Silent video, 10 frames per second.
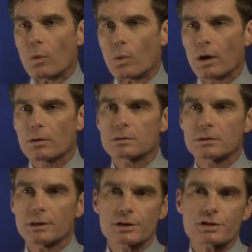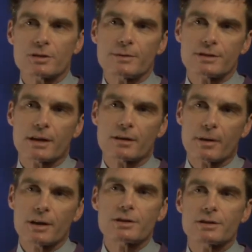Well, clinicians should be saying to
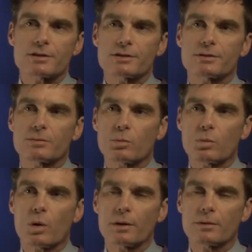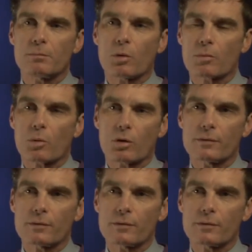patients what more and more